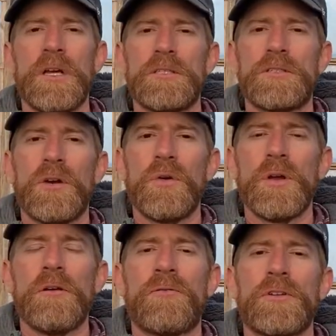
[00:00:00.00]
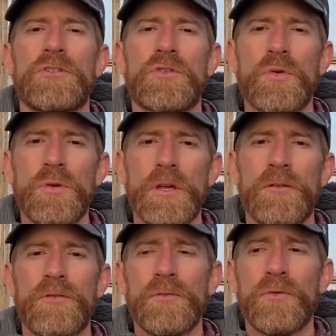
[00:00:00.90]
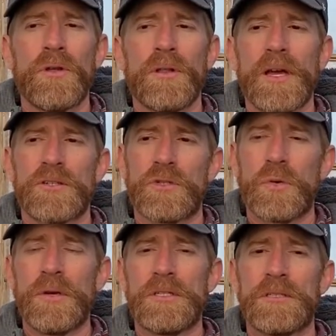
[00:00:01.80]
So if you really like choice,